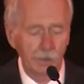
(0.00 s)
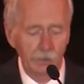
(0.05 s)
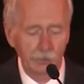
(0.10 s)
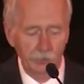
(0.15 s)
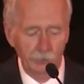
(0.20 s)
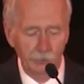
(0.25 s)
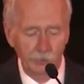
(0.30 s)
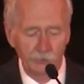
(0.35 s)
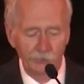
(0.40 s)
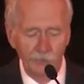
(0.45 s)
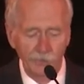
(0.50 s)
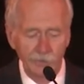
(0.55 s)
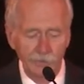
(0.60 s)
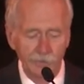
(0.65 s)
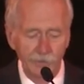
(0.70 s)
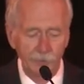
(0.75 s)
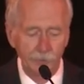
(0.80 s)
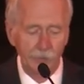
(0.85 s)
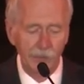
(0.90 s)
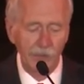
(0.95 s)

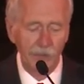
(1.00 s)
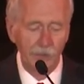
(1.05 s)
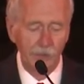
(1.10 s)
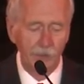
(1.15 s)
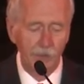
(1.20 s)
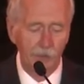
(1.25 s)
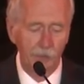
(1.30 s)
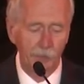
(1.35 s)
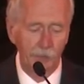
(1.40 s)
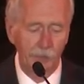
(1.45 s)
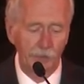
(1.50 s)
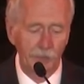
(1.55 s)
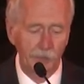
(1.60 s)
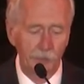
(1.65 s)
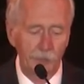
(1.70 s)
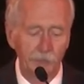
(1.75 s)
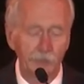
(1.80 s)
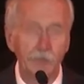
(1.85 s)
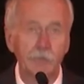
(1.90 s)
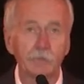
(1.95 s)
Reflecting back on when I
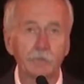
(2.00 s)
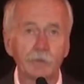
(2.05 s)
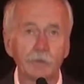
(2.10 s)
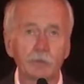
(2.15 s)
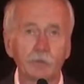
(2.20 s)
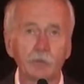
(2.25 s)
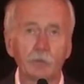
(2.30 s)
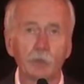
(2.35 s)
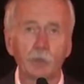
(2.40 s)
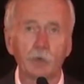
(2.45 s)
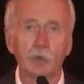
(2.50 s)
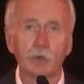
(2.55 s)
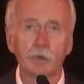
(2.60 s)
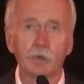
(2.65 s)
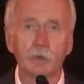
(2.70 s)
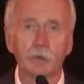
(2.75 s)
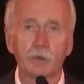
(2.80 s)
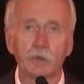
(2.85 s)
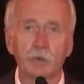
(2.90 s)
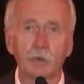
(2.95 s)
received this award
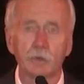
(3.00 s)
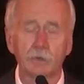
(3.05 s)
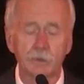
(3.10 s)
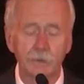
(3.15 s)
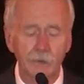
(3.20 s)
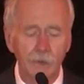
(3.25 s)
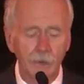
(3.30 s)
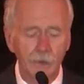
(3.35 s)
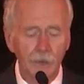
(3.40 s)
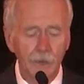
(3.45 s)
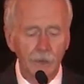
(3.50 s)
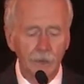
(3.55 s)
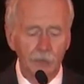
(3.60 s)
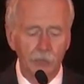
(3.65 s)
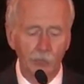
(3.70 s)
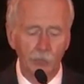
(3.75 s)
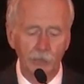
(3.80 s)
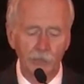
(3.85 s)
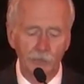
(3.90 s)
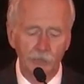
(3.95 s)
in early
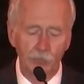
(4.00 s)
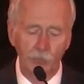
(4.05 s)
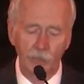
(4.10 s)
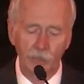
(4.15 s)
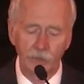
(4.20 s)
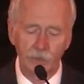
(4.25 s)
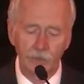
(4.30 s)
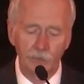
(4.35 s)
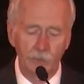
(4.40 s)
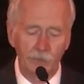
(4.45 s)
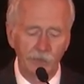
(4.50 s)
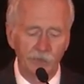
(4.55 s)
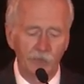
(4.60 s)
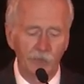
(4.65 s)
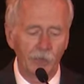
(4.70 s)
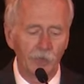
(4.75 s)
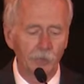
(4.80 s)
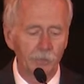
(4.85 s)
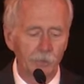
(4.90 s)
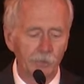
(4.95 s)
2020, we've
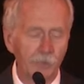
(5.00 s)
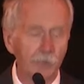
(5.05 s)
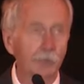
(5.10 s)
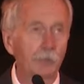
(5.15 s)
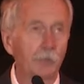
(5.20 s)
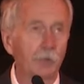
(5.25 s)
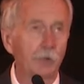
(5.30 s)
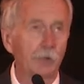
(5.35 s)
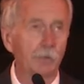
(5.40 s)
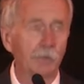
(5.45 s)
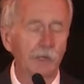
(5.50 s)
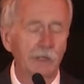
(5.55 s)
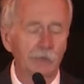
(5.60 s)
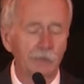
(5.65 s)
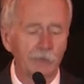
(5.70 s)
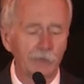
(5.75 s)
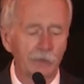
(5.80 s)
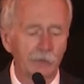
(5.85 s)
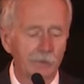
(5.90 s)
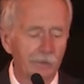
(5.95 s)
all been through an
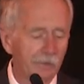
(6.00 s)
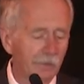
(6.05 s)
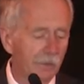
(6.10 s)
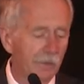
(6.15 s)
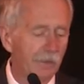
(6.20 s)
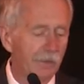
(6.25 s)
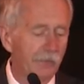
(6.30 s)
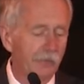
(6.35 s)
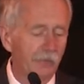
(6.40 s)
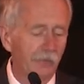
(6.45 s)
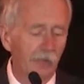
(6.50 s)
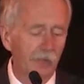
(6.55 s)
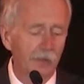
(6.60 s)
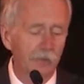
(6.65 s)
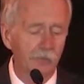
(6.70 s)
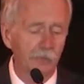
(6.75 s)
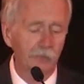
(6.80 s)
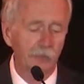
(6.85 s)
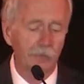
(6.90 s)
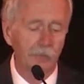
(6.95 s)
amazingly
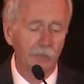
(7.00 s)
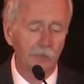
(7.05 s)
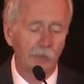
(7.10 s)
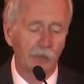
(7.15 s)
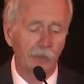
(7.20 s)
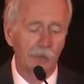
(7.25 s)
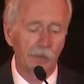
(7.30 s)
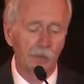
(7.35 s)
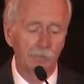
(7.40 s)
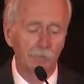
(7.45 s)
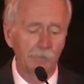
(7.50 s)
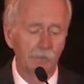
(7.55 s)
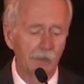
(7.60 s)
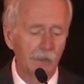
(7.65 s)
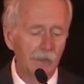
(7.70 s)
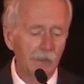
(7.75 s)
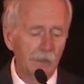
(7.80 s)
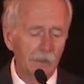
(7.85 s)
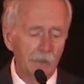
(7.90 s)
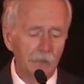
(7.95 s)
challenging time.
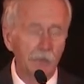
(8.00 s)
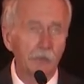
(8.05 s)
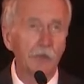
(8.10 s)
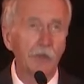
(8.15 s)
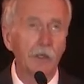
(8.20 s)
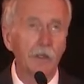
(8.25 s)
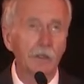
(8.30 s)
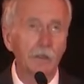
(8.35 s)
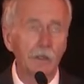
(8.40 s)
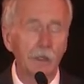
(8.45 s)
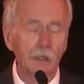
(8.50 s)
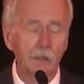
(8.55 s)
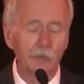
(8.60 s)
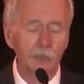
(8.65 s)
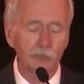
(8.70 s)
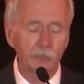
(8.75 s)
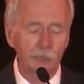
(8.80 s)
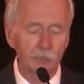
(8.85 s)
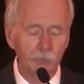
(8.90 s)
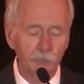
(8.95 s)
The
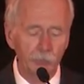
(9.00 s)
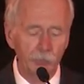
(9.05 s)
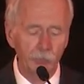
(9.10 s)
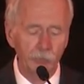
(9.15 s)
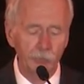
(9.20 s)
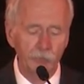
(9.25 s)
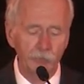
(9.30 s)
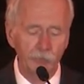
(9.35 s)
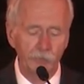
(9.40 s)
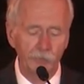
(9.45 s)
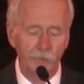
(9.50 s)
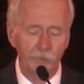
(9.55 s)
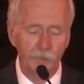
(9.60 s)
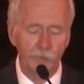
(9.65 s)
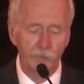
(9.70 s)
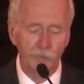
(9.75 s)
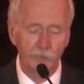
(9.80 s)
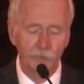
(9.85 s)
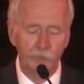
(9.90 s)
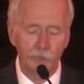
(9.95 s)
dedication,
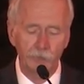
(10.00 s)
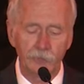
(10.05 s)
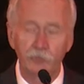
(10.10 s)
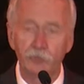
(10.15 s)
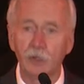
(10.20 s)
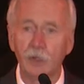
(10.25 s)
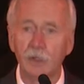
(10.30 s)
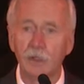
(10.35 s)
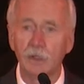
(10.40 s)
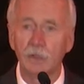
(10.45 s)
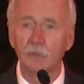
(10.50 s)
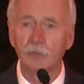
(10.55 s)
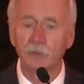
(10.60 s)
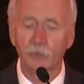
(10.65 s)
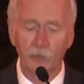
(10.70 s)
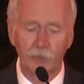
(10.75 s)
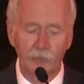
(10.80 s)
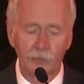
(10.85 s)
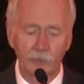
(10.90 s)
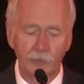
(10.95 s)
perseverance,
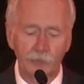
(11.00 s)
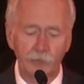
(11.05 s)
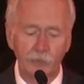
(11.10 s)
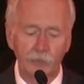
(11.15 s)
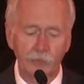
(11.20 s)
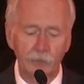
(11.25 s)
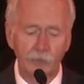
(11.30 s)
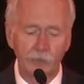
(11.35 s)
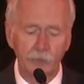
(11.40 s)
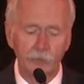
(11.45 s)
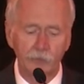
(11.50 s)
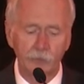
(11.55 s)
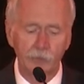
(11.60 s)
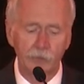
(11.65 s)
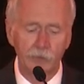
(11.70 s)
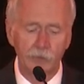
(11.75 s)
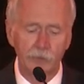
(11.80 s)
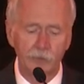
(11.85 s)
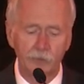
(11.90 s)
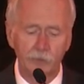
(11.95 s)
change that this
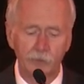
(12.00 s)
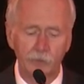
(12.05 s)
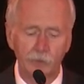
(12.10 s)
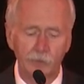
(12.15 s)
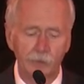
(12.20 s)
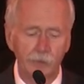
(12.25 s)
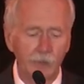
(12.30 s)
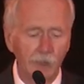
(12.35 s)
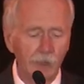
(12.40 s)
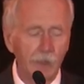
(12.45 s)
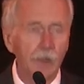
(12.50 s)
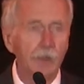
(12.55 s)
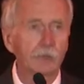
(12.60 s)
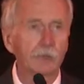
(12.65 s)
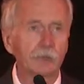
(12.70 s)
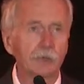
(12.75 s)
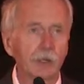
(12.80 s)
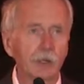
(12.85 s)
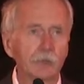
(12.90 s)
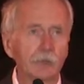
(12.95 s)
industry endured
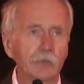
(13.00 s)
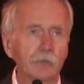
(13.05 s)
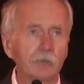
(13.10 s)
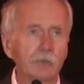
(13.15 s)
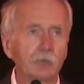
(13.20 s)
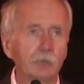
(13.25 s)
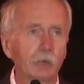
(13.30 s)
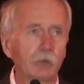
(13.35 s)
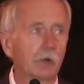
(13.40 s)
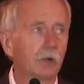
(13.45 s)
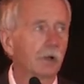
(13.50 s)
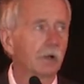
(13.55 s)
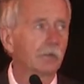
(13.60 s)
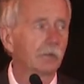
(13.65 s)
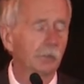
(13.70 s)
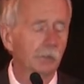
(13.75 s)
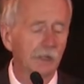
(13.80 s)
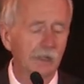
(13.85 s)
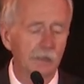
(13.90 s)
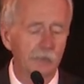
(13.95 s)
is nothing short of
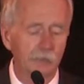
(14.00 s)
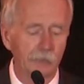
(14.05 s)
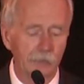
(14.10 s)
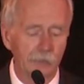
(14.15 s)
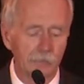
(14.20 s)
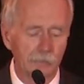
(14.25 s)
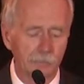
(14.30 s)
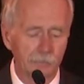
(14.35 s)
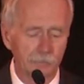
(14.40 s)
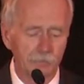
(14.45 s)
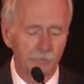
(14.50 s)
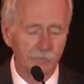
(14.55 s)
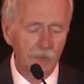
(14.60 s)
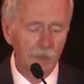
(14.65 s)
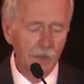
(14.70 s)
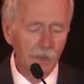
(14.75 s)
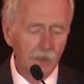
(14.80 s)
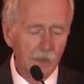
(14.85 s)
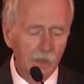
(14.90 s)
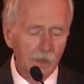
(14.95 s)
amazing.
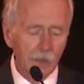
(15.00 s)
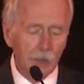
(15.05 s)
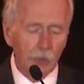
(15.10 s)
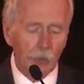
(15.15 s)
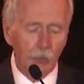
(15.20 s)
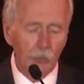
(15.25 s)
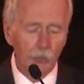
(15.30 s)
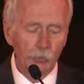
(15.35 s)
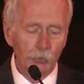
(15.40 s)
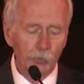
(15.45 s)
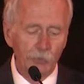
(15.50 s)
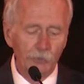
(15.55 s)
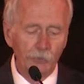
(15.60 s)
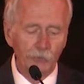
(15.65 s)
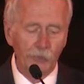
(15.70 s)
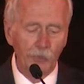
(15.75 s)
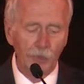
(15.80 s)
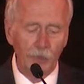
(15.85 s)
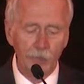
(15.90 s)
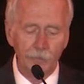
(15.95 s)
Who would have
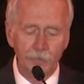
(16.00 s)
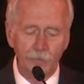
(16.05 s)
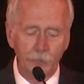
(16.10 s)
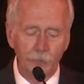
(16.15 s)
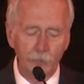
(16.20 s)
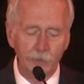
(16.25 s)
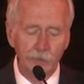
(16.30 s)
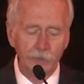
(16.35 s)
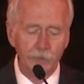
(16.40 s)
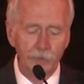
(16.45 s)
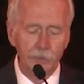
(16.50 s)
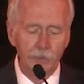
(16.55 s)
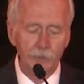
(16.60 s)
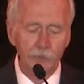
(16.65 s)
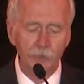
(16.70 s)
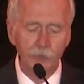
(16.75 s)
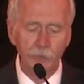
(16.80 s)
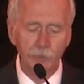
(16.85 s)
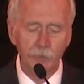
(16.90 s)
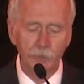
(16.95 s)
thought that we could
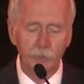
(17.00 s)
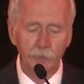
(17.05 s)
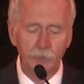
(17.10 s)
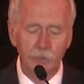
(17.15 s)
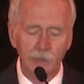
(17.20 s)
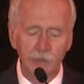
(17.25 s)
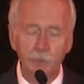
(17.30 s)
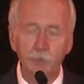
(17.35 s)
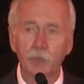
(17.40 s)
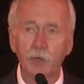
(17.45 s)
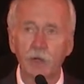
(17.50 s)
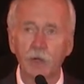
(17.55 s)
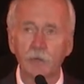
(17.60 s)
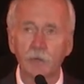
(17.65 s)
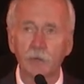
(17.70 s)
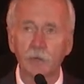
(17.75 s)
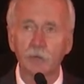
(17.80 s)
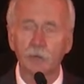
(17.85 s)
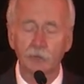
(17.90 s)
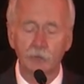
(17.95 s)
continue to make
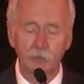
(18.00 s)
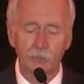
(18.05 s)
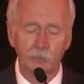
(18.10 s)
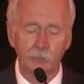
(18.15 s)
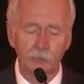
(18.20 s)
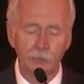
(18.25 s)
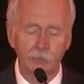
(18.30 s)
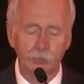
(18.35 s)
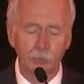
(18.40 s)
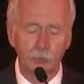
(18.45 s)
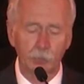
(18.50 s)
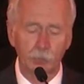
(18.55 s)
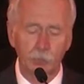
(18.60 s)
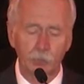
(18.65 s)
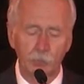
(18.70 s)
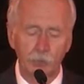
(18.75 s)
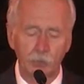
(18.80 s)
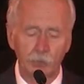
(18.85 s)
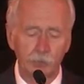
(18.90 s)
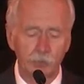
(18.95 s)
progress in a virtual
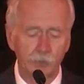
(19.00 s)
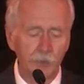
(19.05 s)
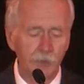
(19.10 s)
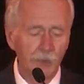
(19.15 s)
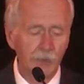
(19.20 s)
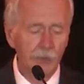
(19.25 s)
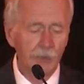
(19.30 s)
world?